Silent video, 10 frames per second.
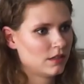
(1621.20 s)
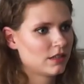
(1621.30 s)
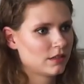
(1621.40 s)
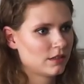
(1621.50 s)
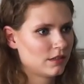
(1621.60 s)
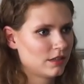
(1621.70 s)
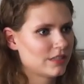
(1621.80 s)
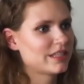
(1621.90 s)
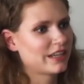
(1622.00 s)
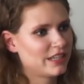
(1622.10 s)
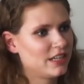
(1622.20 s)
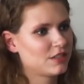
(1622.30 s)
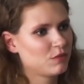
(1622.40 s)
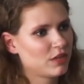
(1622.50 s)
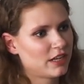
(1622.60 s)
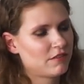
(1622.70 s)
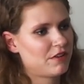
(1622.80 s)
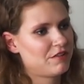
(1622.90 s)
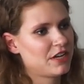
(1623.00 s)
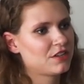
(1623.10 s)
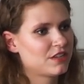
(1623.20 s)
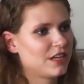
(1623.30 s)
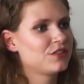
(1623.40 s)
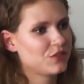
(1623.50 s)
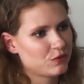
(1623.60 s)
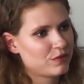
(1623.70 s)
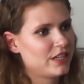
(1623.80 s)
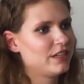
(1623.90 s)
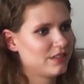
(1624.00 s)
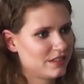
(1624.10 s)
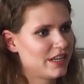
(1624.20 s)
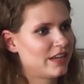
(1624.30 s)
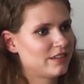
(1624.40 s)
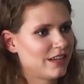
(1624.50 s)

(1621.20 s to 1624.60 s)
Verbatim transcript: alt. Exactly, it's more like a variation, as you already said.